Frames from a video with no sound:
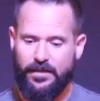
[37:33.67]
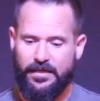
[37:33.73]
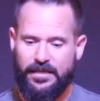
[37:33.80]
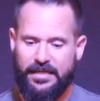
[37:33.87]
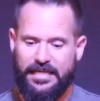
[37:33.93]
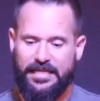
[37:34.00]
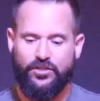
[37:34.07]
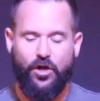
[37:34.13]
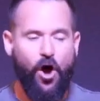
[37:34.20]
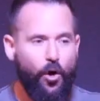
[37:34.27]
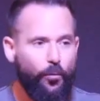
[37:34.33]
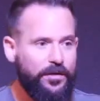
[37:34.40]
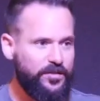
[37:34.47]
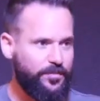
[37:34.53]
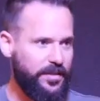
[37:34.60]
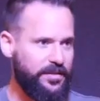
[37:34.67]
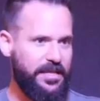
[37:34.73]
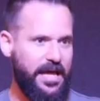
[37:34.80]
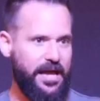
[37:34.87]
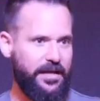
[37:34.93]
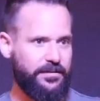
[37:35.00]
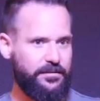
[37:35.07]
He's always been
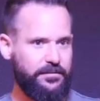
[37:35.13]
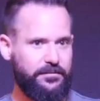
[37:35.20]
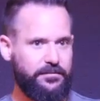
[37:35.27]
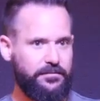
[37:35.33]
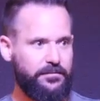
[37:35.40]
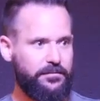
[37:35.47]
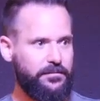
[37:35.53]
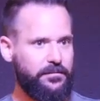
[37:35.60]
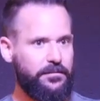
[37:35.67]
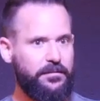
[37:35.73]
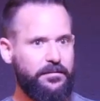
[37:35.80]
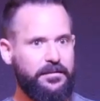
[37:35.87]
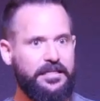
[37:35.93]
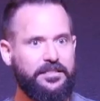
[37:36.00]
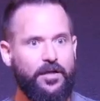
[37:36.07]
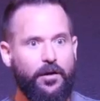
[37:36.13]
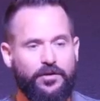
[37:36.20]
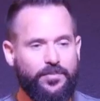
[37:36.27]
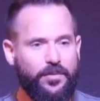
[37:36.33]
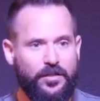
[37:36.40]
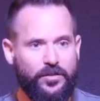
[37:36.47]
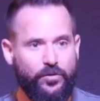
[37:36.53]
that. He's always
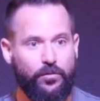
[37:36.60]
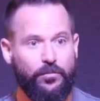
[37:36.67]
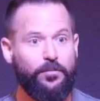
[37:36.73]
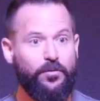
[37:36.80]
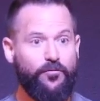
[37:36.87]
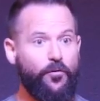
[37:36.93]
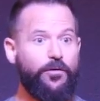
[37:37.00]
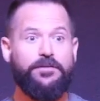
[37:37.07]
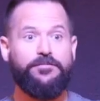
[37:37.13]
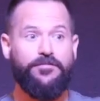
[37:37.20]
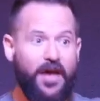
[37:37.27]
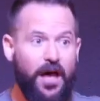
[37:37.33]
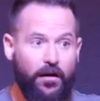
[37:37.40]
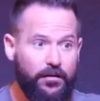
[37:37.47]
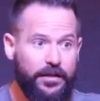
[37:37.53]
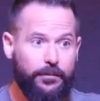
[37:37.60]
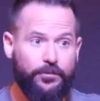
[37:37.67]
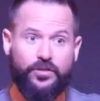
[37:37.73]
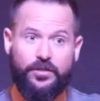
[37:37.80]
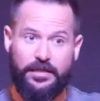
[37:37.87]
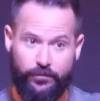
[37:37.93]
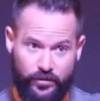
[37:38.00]
been a tool. Before he fell, he
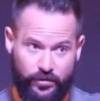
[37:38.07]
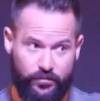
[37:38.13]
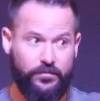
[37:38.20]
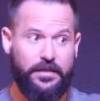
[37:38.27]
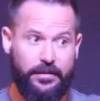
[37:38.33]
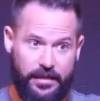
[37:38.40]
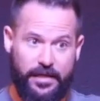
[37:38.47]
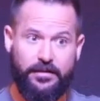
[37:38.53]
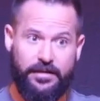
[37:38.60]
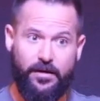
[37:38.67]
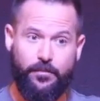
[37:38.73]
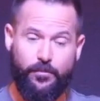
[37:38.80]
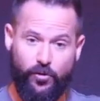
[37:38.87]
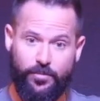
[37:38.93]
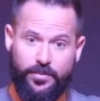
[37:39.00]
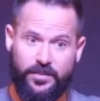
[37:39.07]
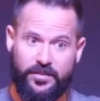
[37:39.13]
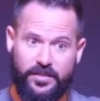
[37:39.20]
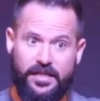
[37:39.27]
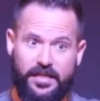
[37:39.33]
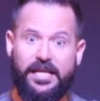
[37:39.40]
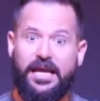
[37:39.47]
was he was he had a
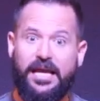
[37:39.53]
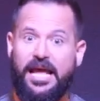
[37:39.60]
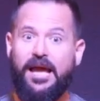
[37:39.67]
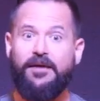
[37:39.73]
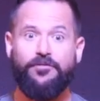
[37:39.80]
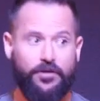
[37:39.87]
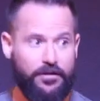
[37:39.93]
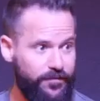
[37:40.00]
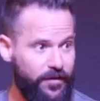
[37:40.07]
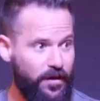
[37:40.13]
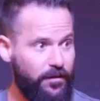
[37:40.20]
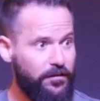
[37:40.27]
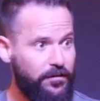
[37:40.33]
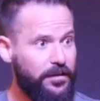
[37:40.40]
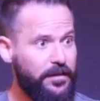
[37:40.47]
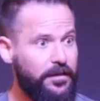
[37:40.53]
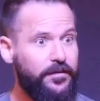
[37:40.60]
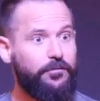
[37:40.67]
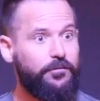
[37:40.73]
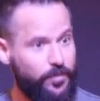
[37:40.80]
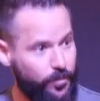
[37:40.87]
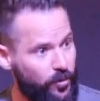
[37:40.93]
purpose, and after he fell,
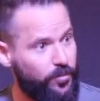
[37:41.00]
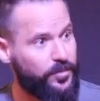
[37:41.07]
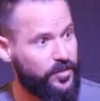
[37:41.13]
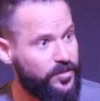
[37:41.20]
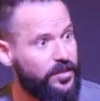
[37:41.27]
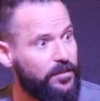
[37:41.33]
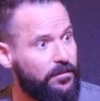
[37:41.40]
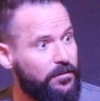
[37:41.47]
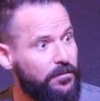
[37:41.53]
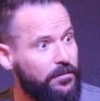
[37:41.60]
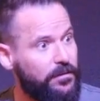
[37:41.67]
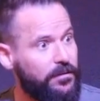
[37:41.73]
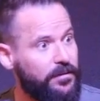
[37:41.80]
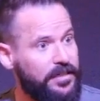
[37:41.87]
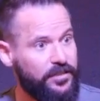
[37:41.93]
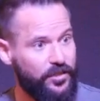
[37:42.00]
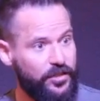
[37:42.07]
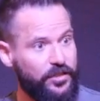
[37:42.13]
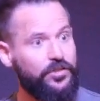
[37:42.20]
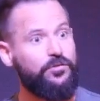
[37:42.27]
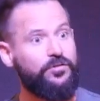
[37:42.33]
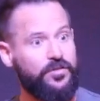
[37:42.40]
there was a purpose still. He's going
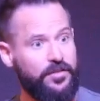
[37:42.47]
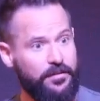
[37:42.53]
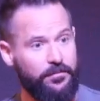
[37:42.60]
to use them.